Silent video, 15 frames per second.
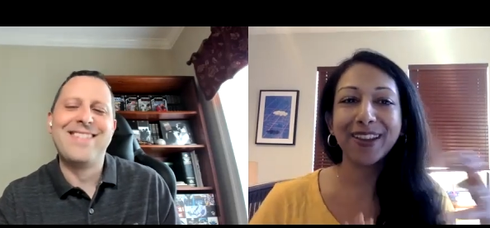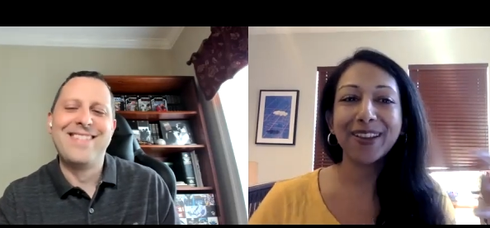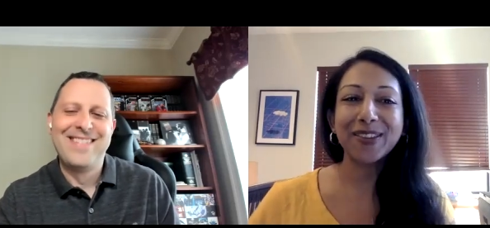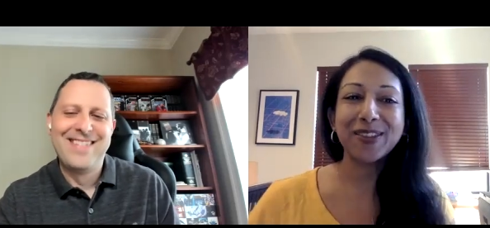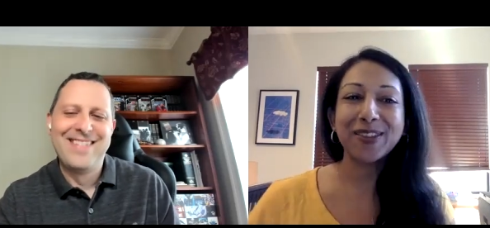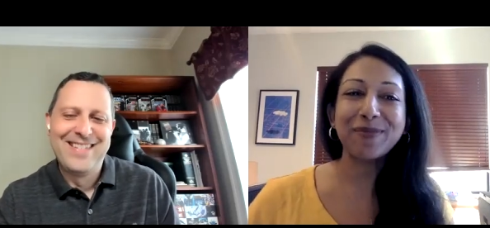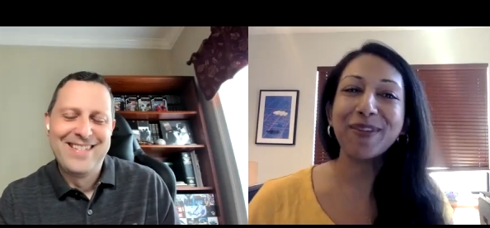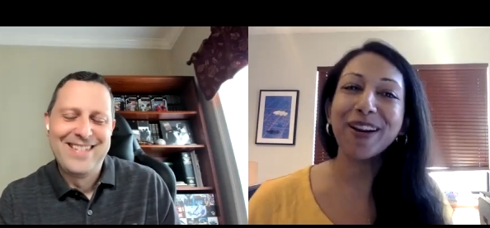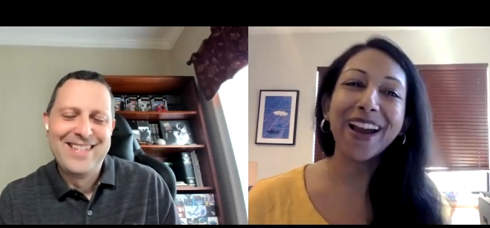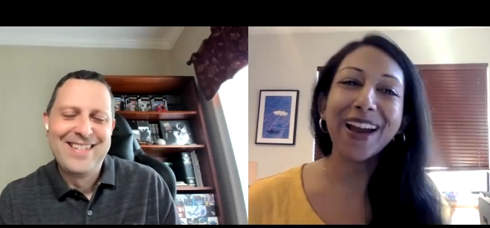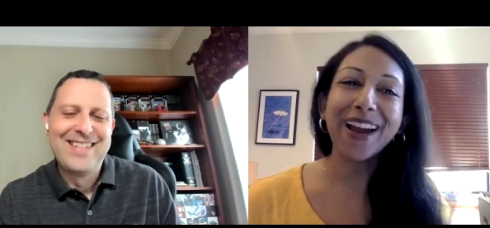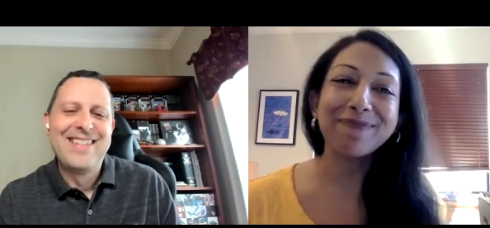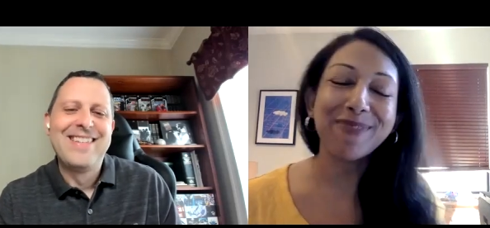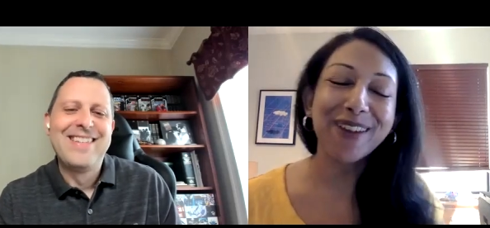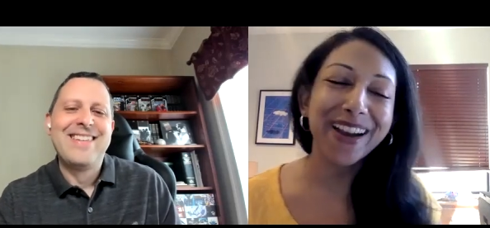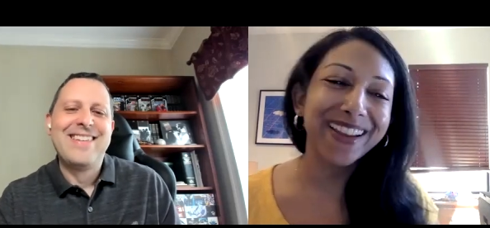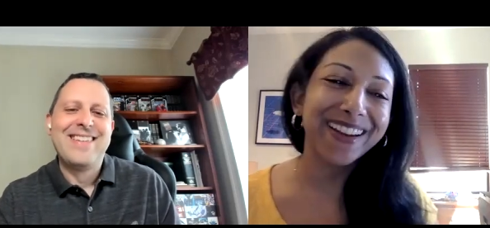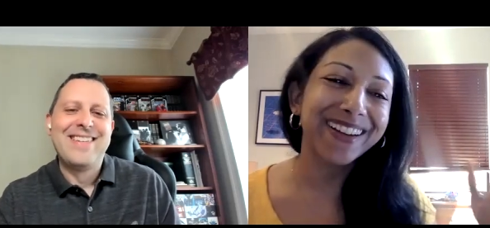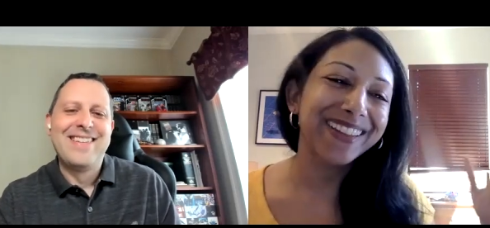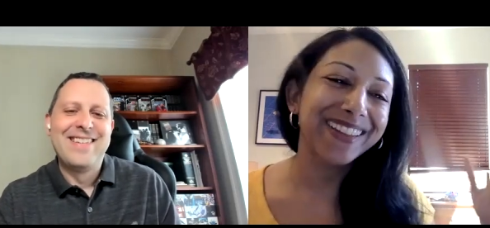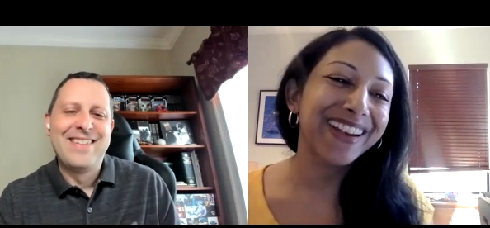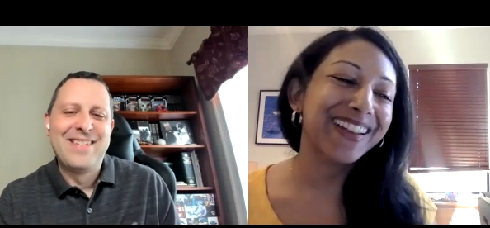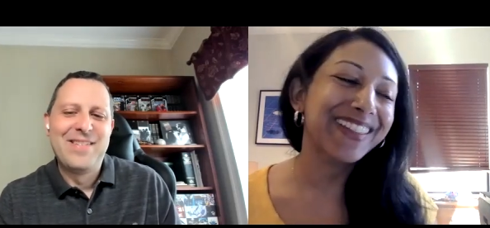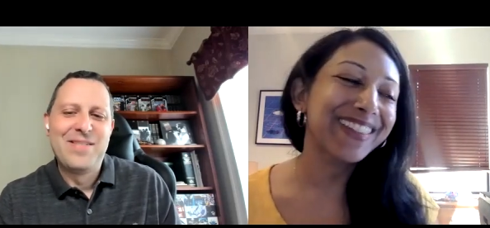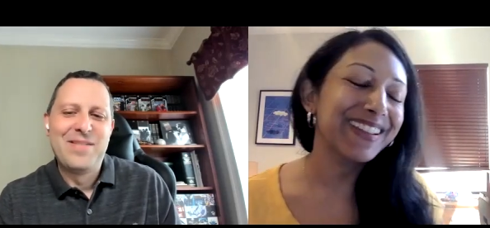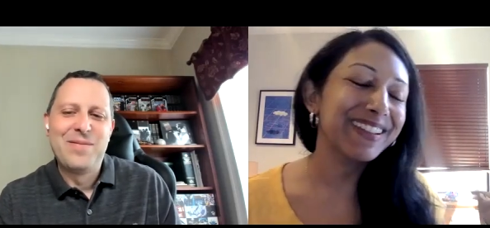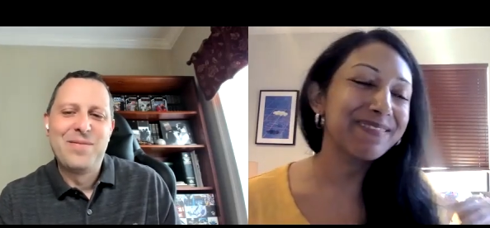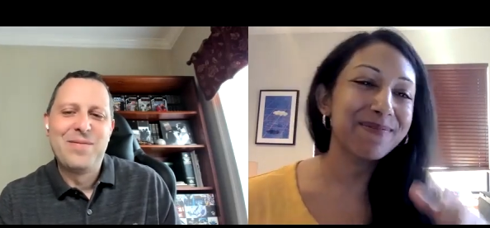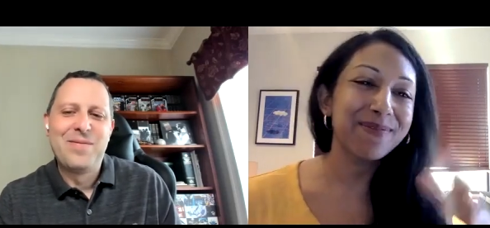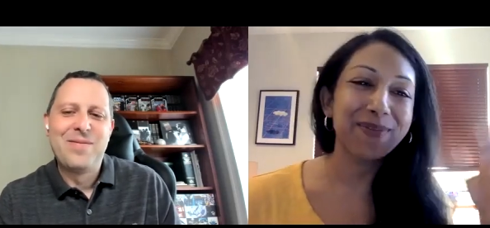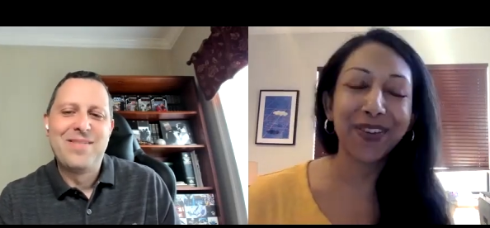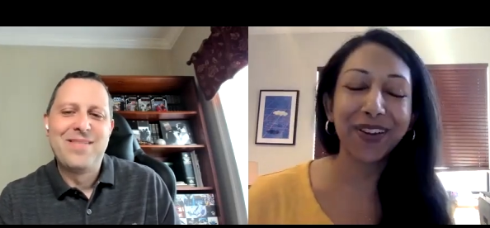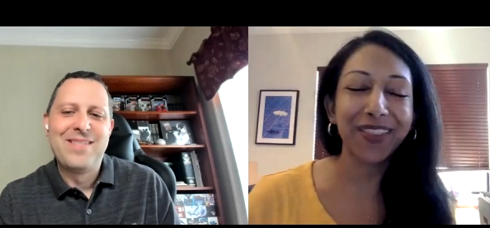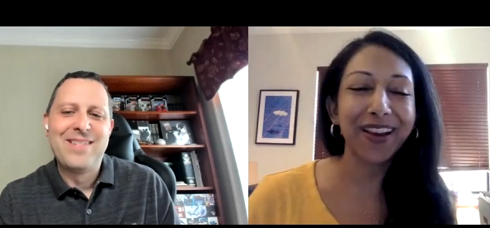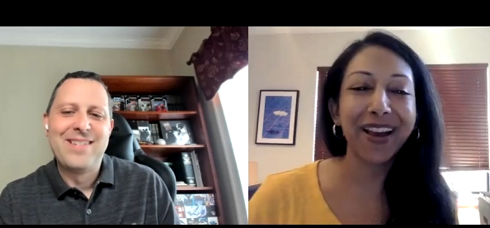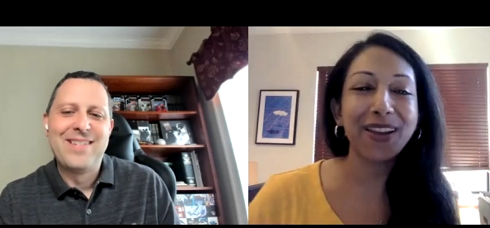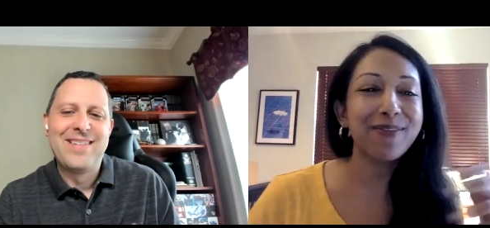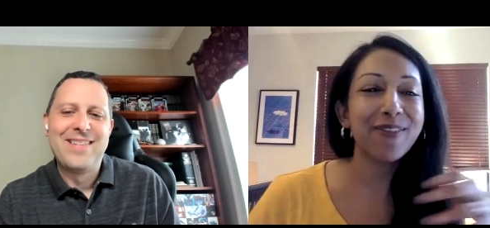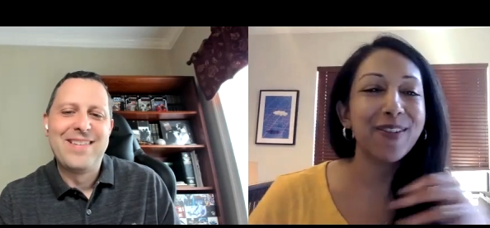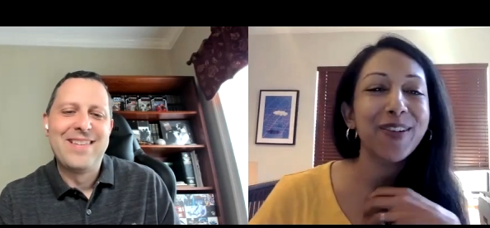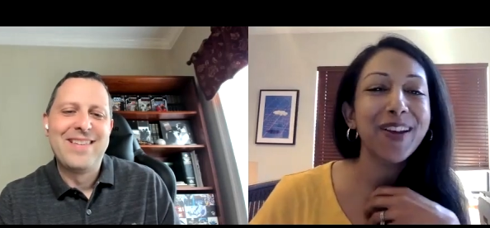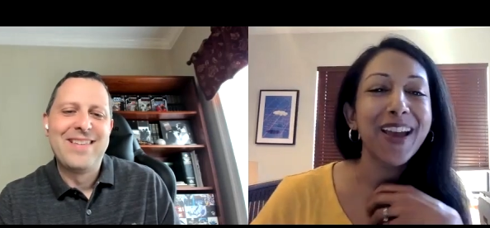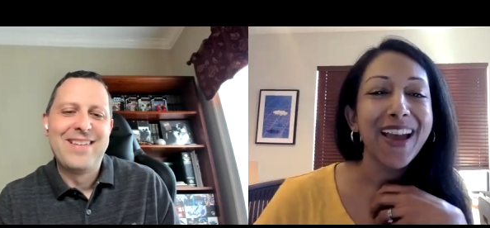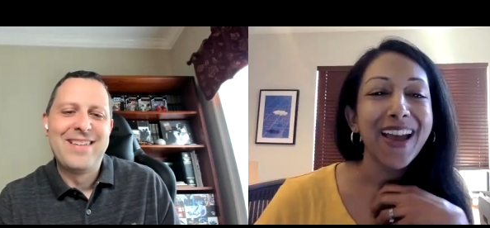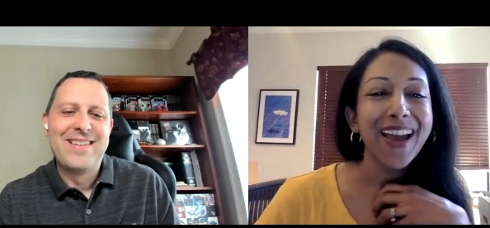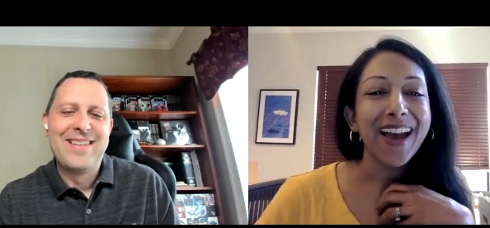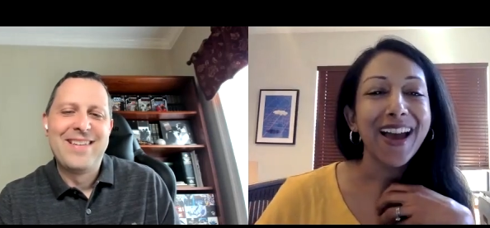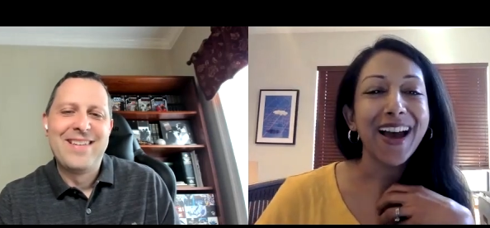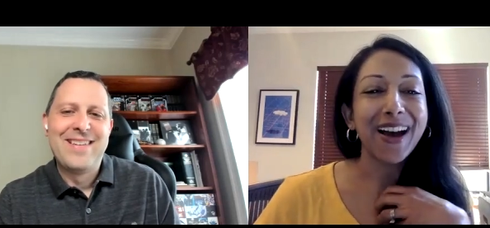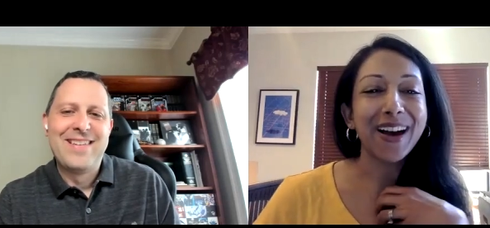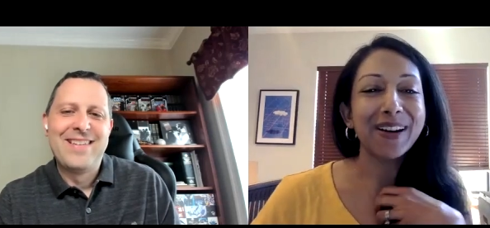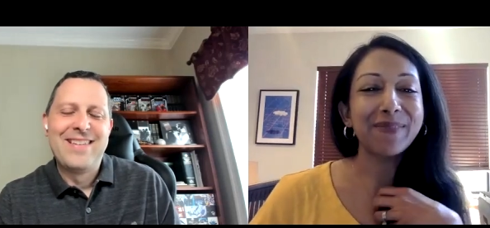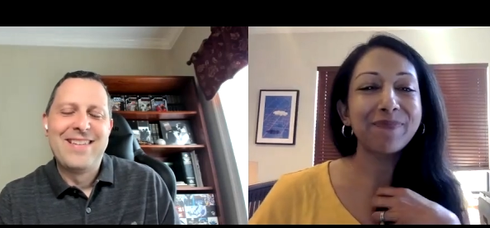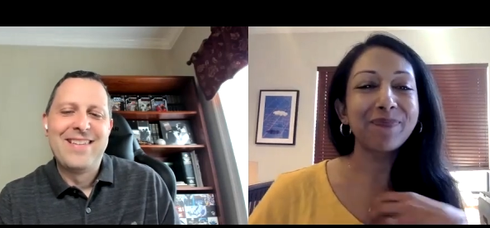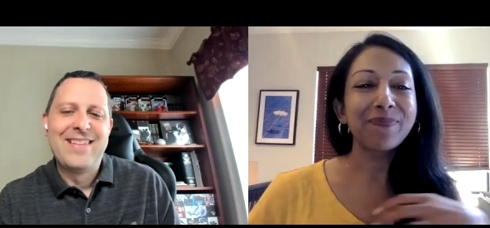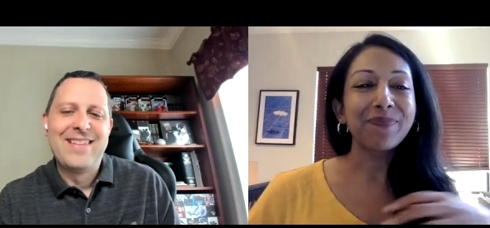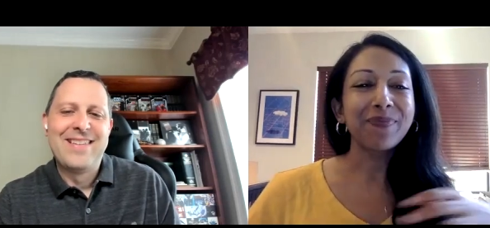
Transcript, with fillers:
Speaker 1: consumer app right on the on the for the iphone um,